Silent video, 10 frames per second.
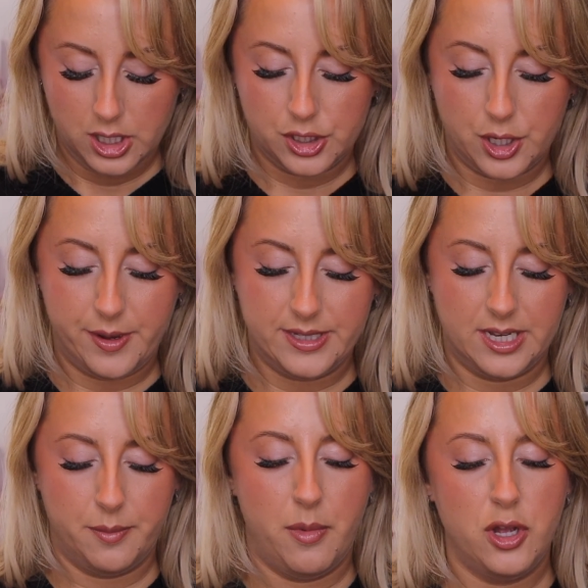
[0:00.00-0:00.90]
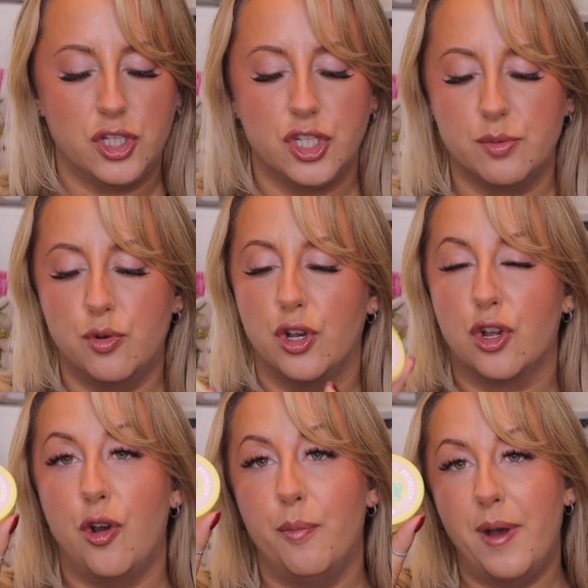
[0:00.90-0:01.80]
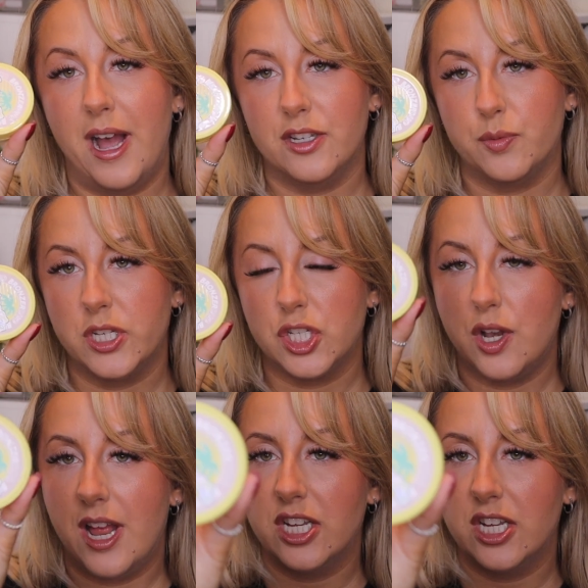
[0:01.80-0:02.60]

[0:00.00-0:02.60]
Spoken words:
so it's in a much smaller compact, which I don't